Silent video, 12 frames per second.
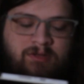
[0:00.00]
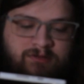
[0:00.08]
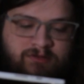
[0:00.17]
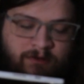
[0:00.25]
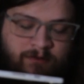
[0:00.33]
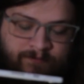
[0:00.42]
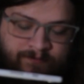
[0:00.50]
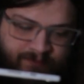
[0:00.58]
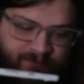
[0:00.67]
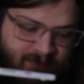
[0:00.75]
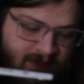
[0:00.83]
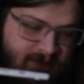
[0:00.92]
so
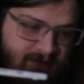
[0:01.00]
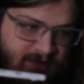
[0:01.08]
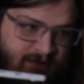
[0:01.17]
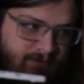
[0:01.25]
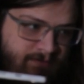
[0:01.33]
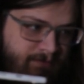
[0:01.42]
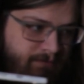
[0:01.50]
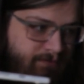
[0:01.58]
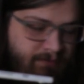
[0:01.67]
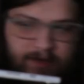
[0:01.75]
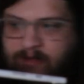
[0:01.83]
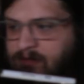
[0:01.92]
that's the
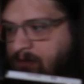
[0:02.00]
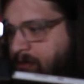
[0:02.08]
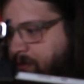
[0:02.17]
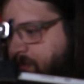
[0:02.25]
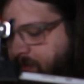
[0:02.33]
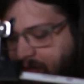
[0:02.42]
base coat.